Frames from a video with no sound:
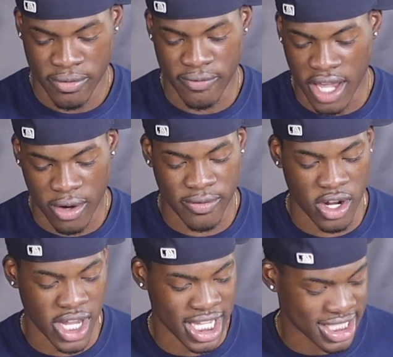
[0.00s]
Very,
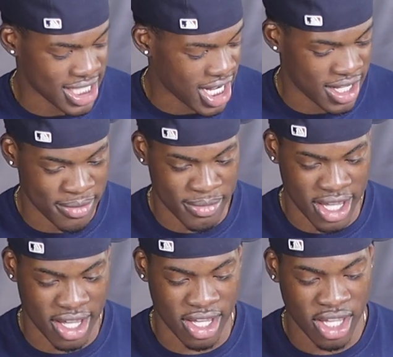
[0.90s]
very excited,
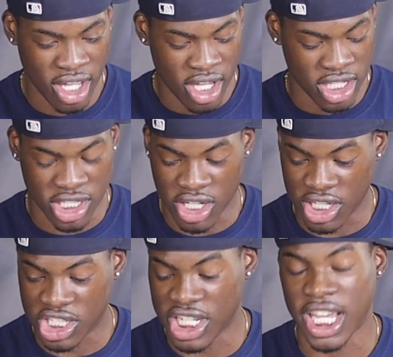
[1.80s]
man. It's
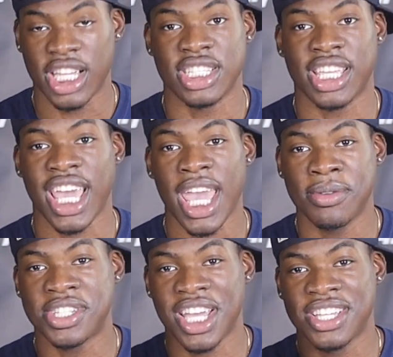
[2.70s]
gonna change. It's a
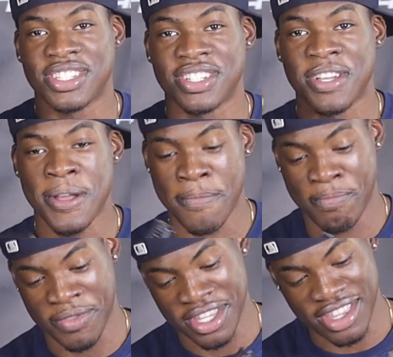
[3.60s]
game changer.
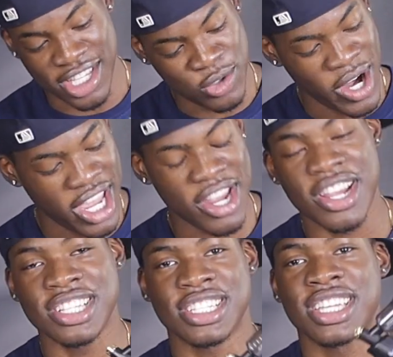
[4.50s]
This right here
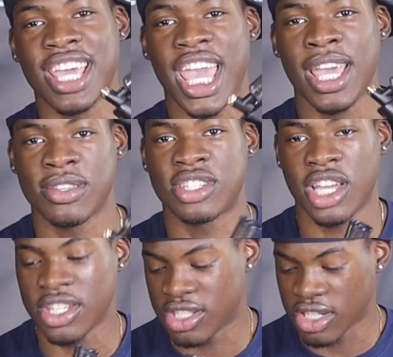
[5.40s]
is a game
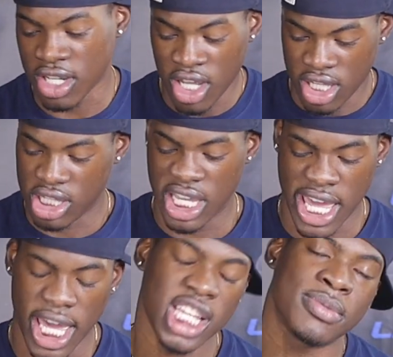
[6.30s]
changer. The
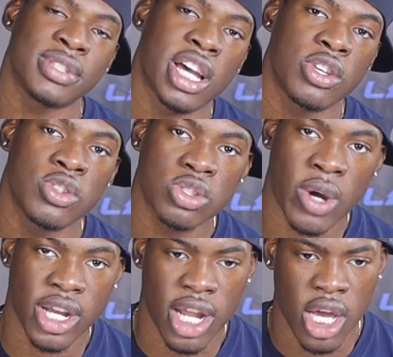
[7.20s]
enhancements I use
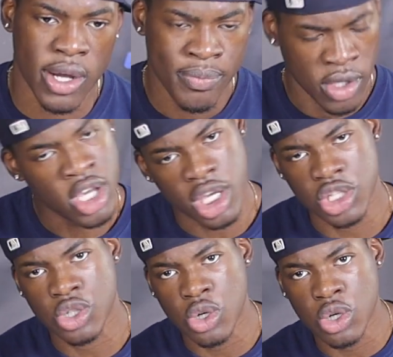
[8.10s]
right now,
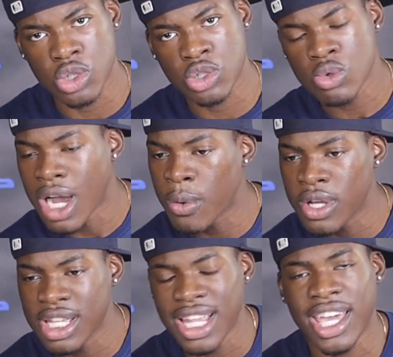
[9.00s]
it's cool too. I
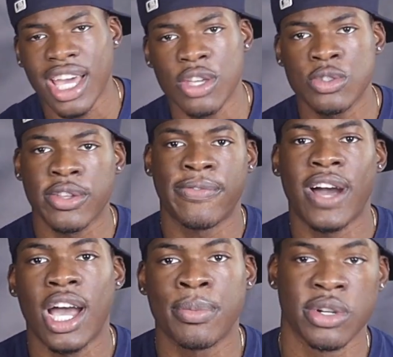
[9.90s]
really like it. I use the
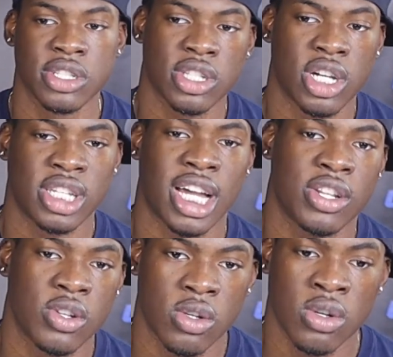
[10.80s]
fibers because
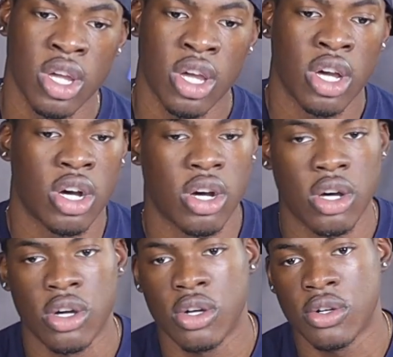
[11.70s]
I do.
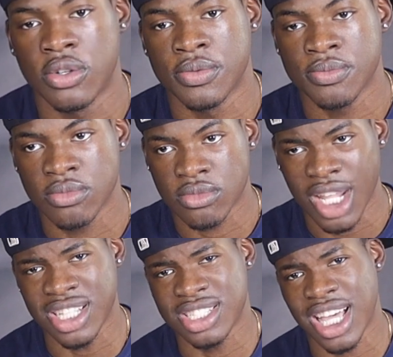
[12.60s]
I
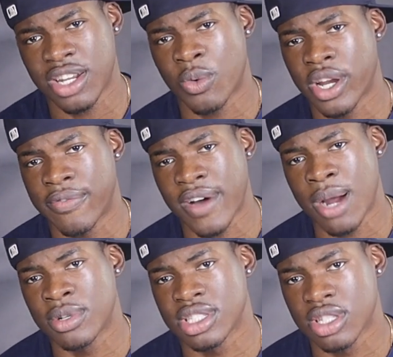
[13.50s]
just like the way the
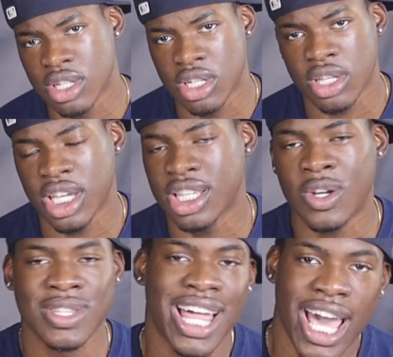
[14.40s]
fibers look. It
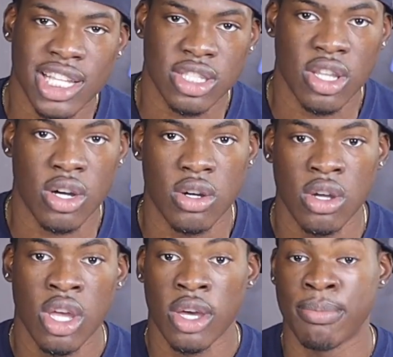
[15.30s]
don't last
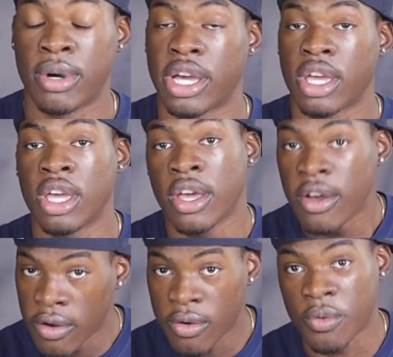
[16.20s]
long, but
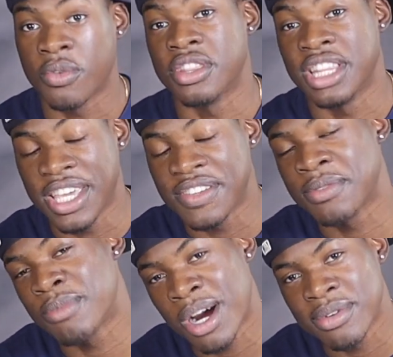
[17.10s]
leaving
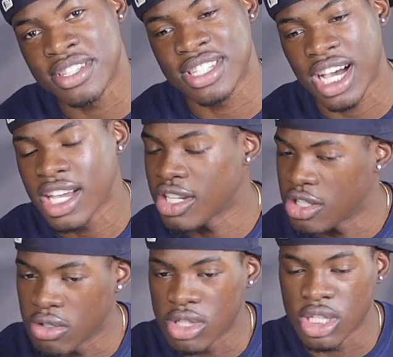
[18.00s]
the barber shop, it
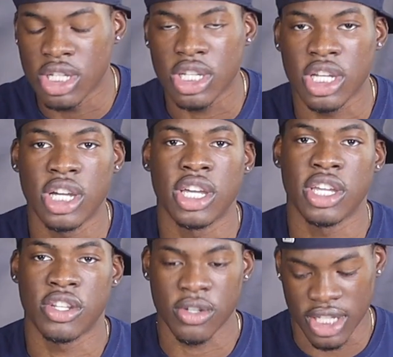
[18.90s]
do look
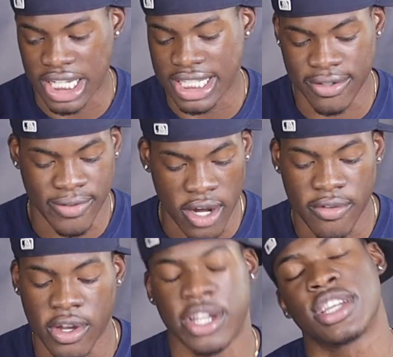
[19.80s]
good. It is a
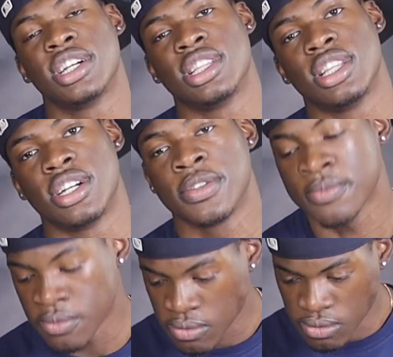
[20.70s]
very, very good look.
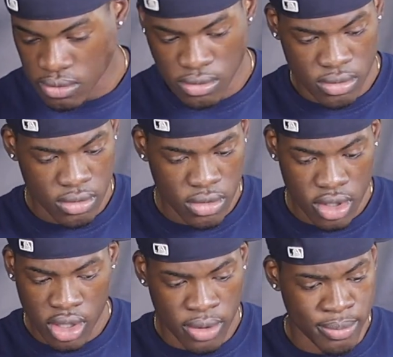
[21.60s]

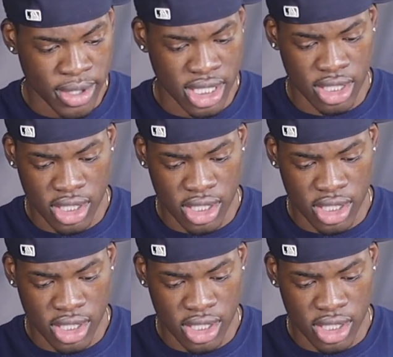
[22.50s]
But